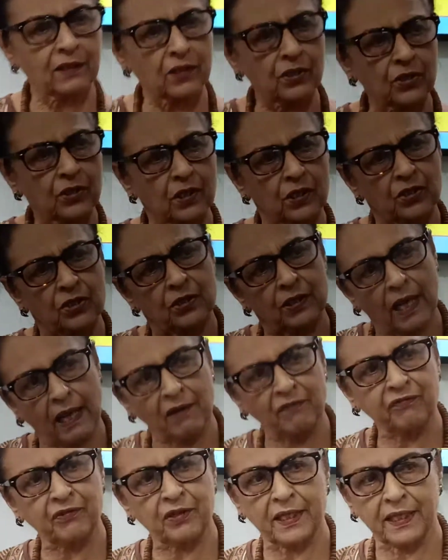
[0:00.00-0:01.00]
is the
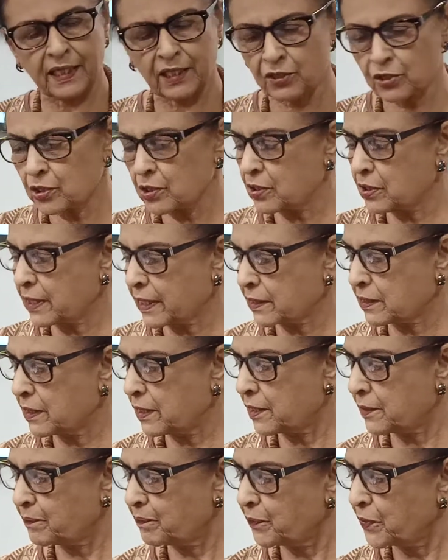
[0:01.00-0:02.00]
self-correction
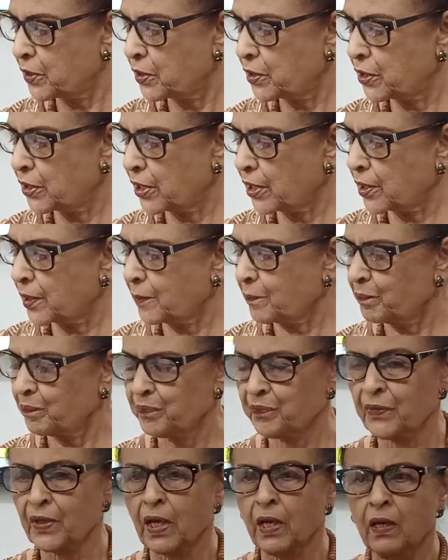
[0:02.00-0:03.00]
technique. Here
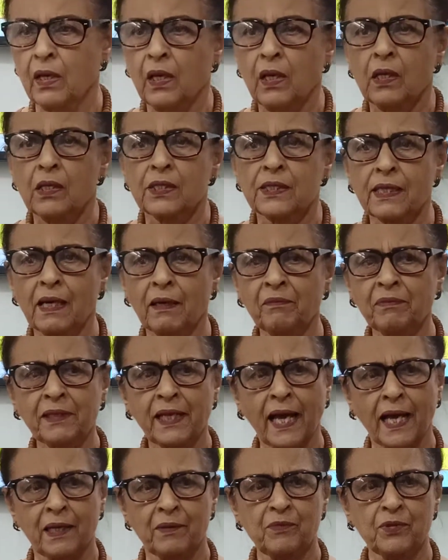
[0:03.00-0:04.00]

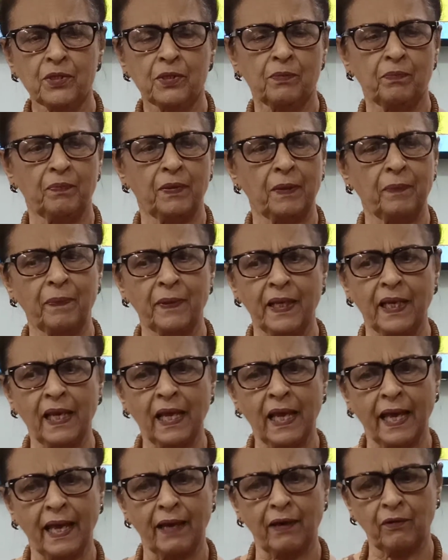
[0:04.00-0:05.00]
sometimes people
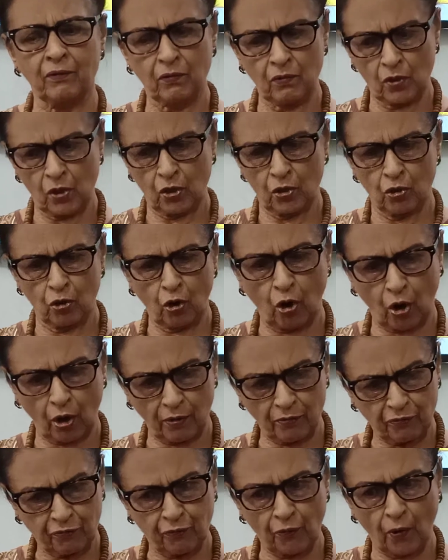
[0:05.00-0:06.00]
have gone
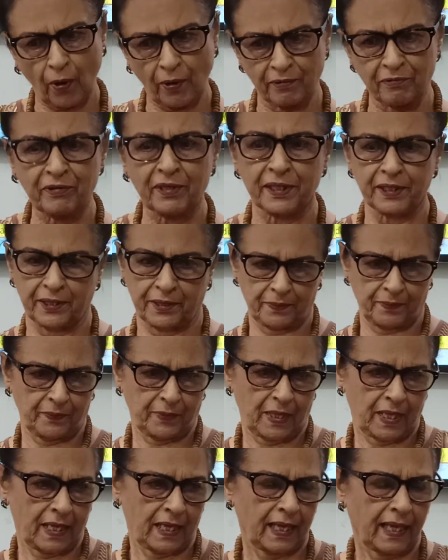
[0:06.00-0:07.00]
forward
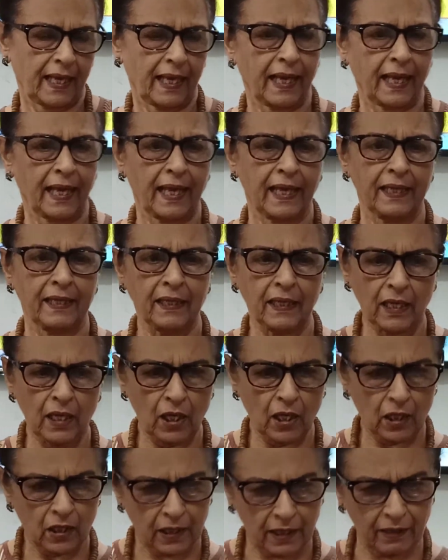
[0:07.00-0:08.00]
and
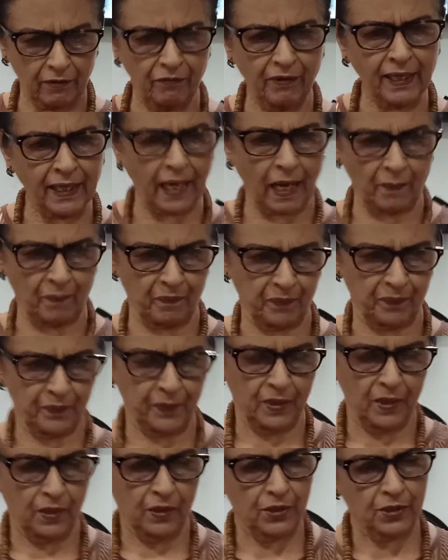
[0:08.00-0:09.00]
given up
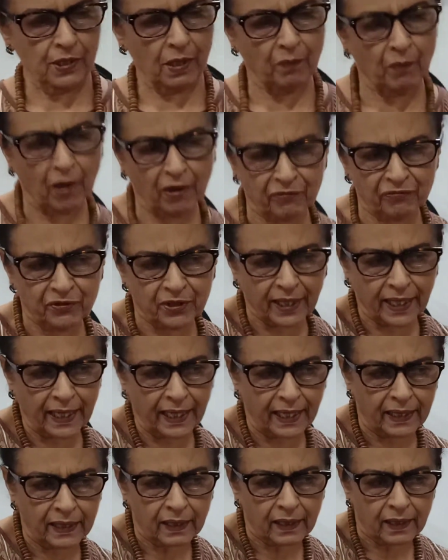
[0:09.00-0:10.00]
some of
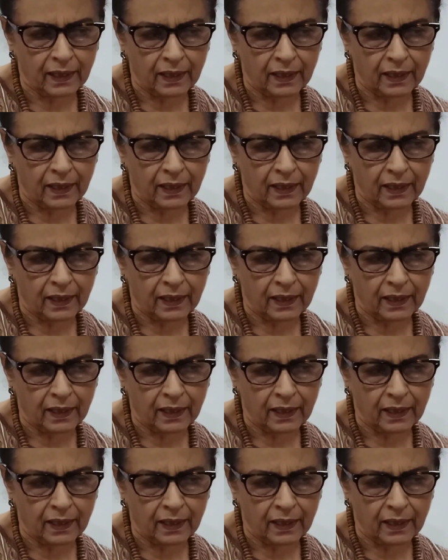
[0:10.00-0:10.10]
their